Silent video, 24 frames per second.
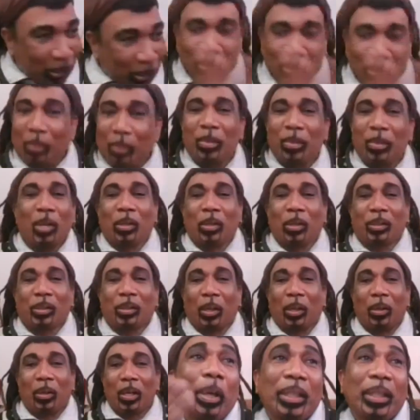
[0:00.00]
come down.
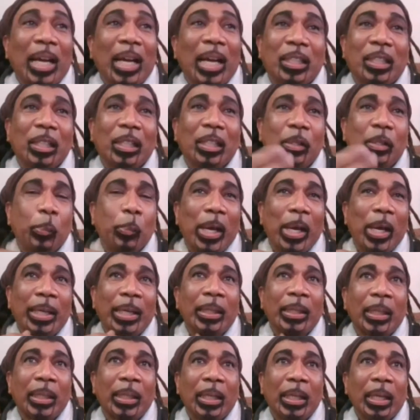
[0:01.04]
So that is
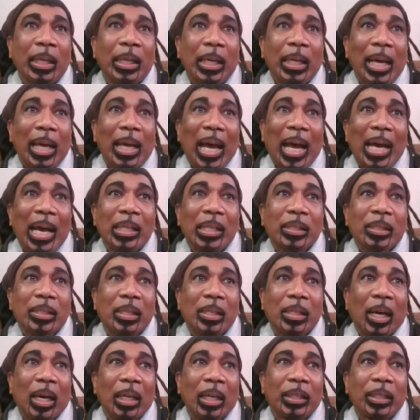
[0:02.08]
when I
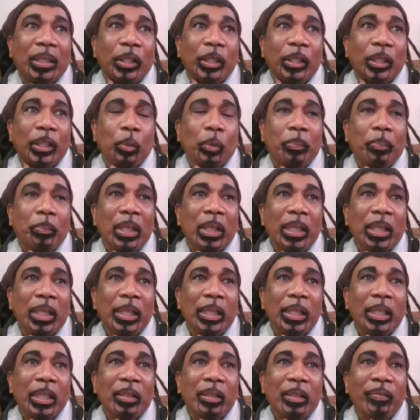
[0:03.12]
started to
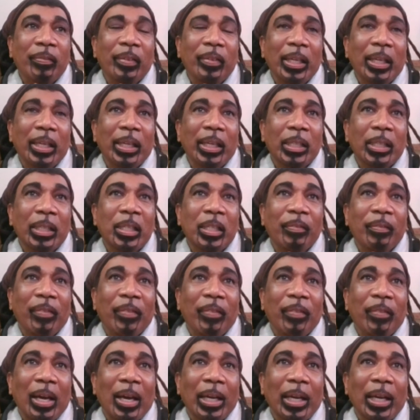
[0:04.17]
believe in
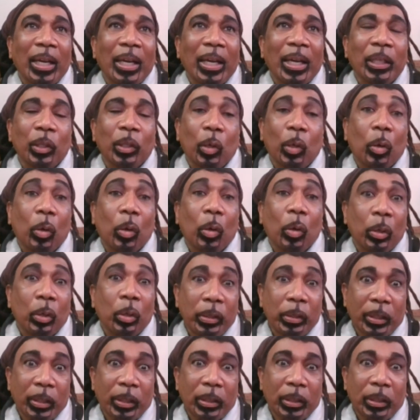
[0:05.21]
divine
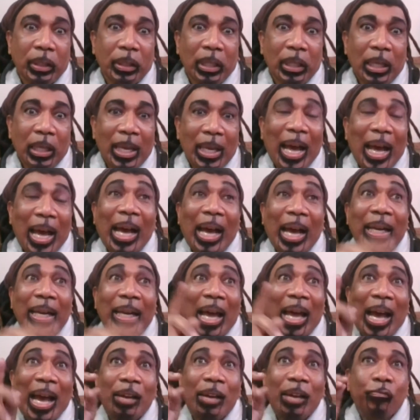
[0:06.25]
order. And
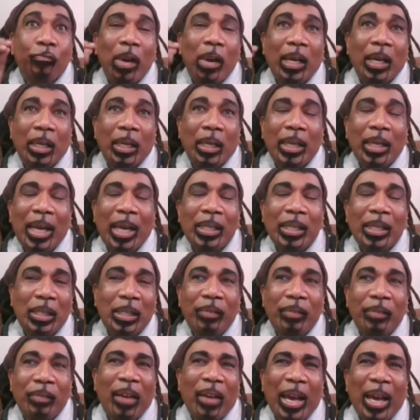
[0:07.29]
I recognize
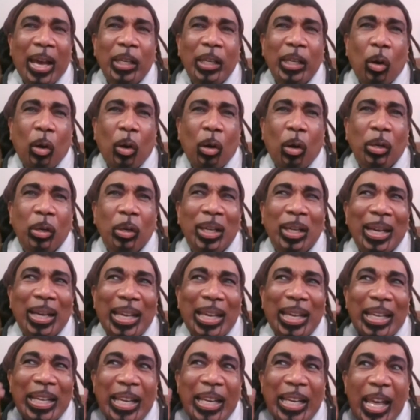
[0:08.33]
divine order
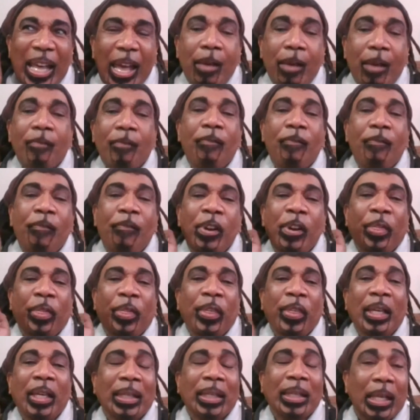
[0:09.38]
in
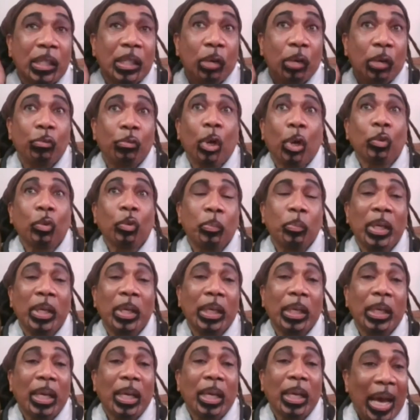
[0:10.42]
everything that's around
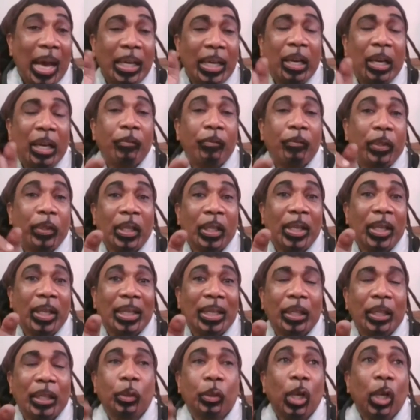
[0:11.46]
me and everything that
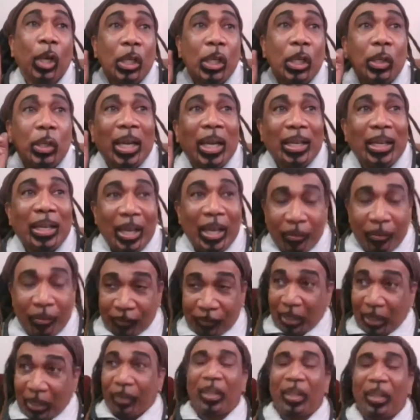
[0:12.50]
I do. So that if
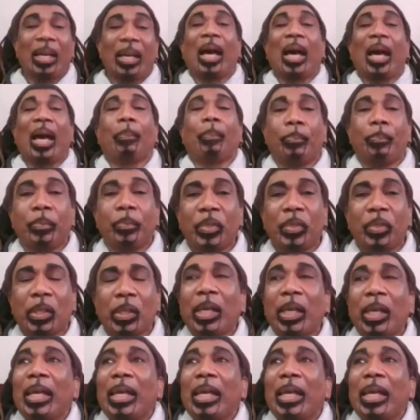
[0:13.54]
anything happens,